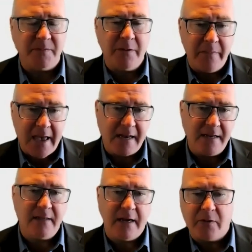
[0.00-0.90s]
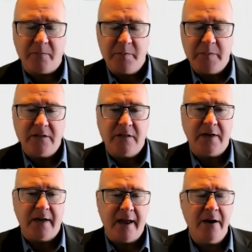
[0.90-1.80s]
up demand that we're building
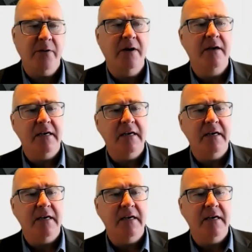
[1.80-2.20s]
right now